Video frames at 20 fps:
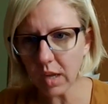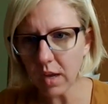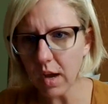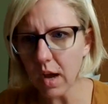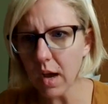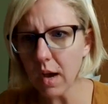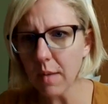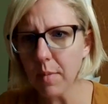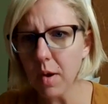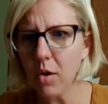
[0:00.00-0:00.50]

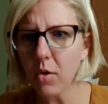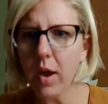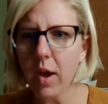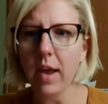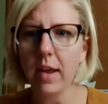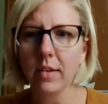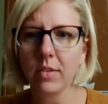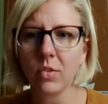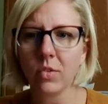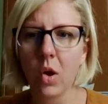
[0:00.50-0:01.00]

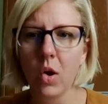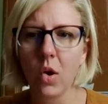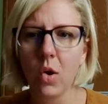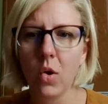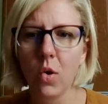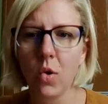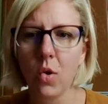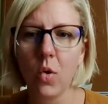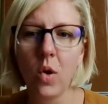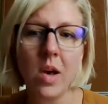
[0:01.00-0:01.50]
Okay,
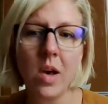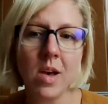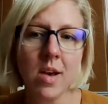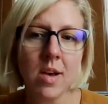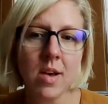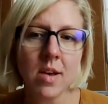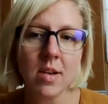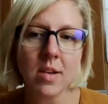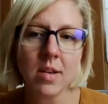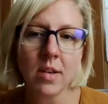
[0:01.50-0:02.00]
so
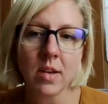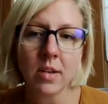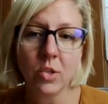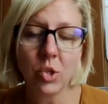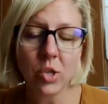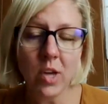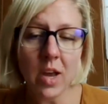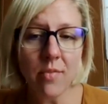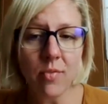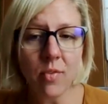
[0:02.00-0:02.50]

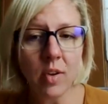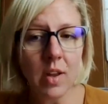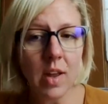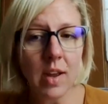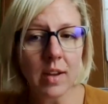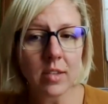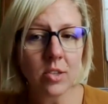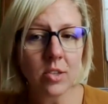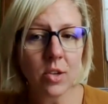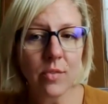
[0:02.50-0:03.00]
Jeff would like
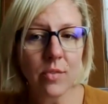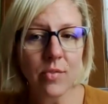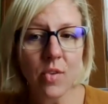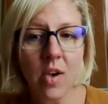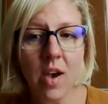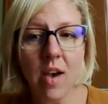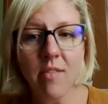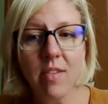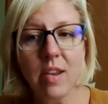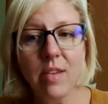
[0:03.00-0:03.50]
to know if you
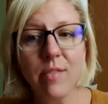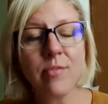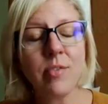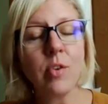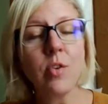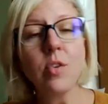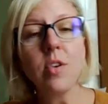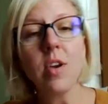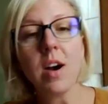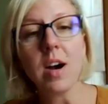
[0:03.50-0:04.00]
have any
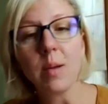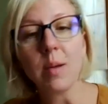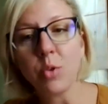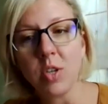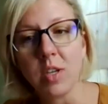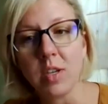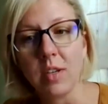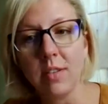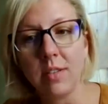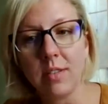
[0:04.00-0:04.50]
food
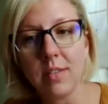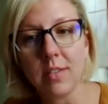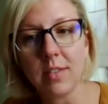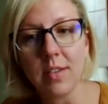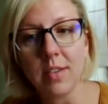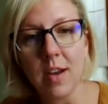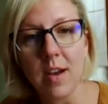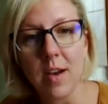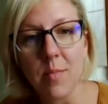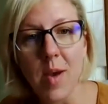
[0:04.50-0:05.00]
options.
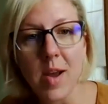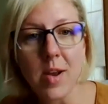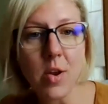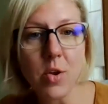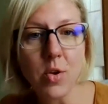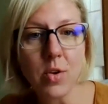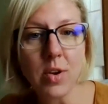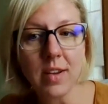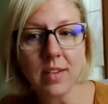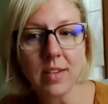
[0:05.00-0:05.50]
I know
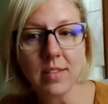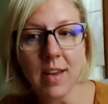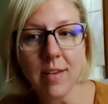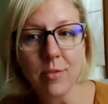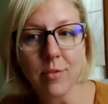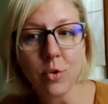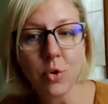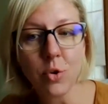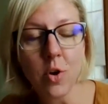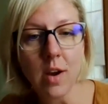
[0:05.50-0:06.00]
you guys have
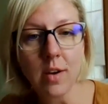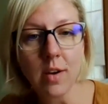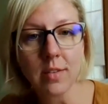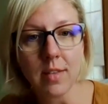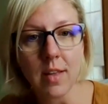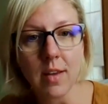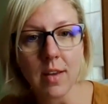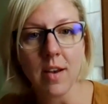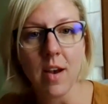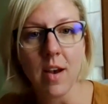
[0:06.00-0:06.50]
trucks
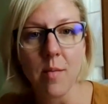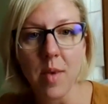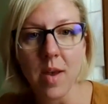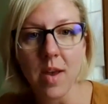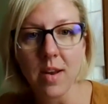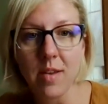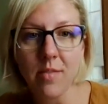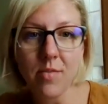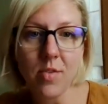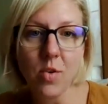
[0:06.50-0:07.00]
that come
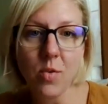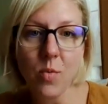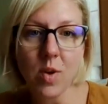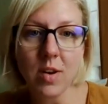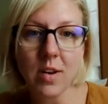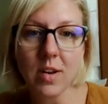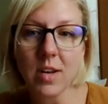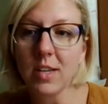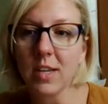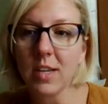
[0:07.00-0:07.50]
in, if you
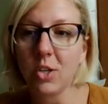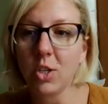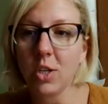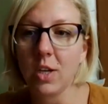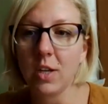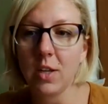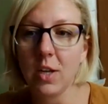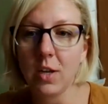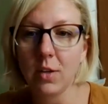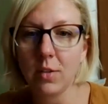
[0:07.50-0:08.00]
wanted to touch
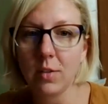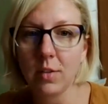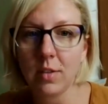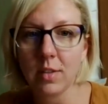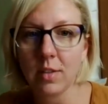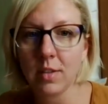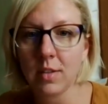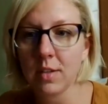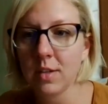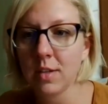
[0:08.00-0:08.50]
on
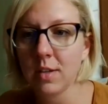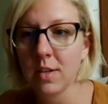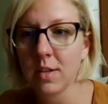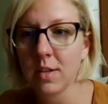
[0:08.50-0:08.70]
those.